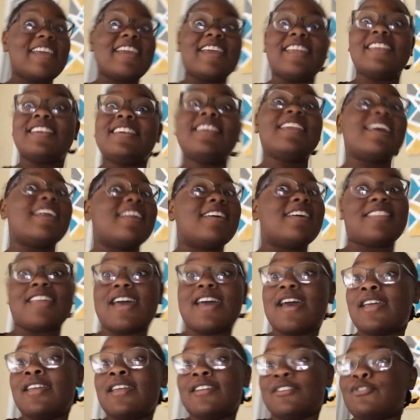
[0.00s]
and none of
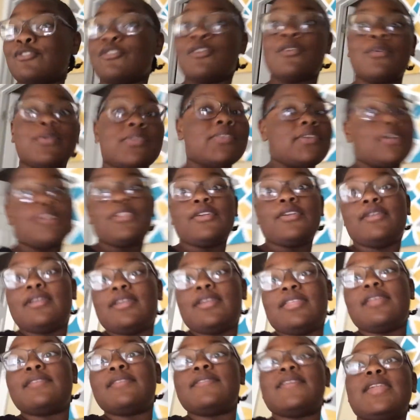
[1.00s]
that intro was included
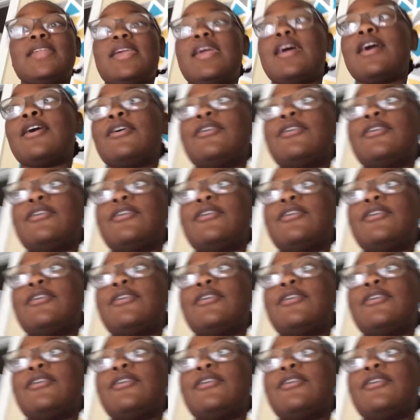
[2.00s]
in the video.